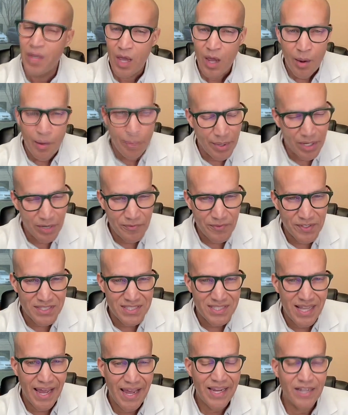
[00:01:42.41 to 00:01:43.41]
But if it's
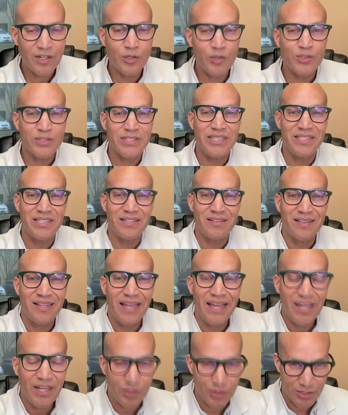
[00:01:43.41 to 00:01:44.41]
diagnosed in the
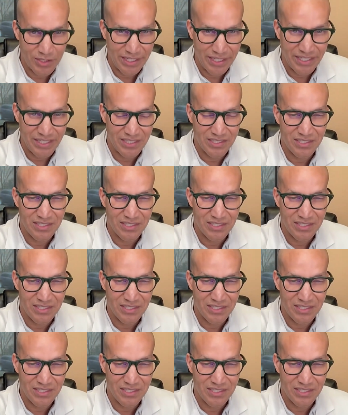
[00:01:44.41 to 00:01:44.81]
later stages,